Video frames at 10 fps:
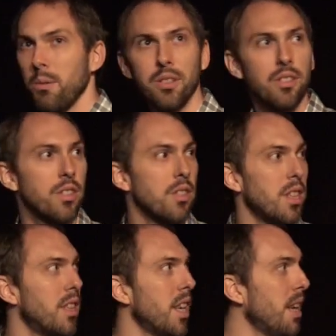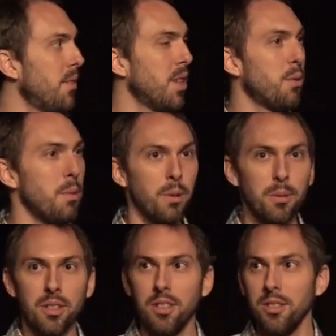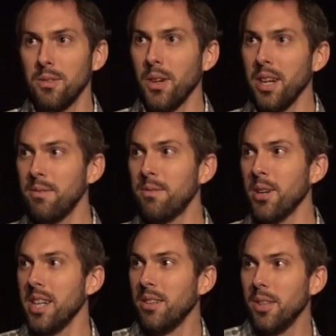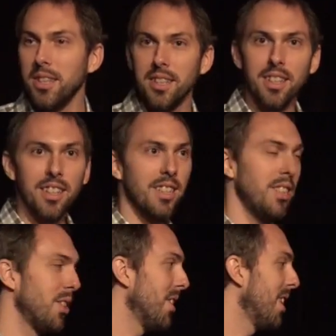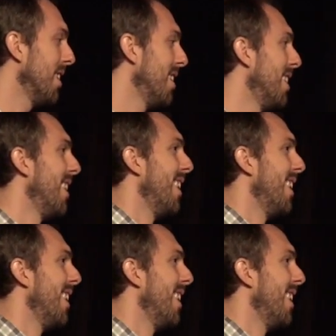I wasn't sure that the AV equipment was going to survive Frank with the T-shirt gun.